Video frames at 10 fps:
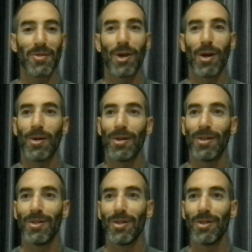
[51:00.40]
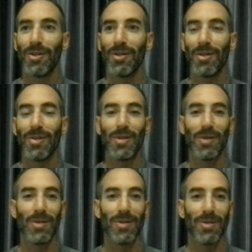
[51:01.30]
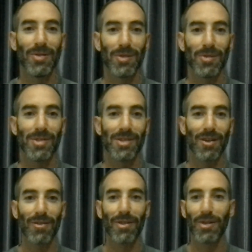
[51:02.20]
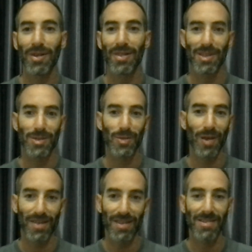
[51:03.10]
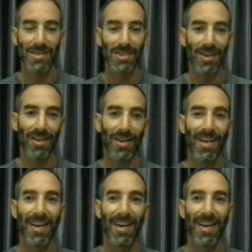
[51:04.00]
forward to serve you in this way this year.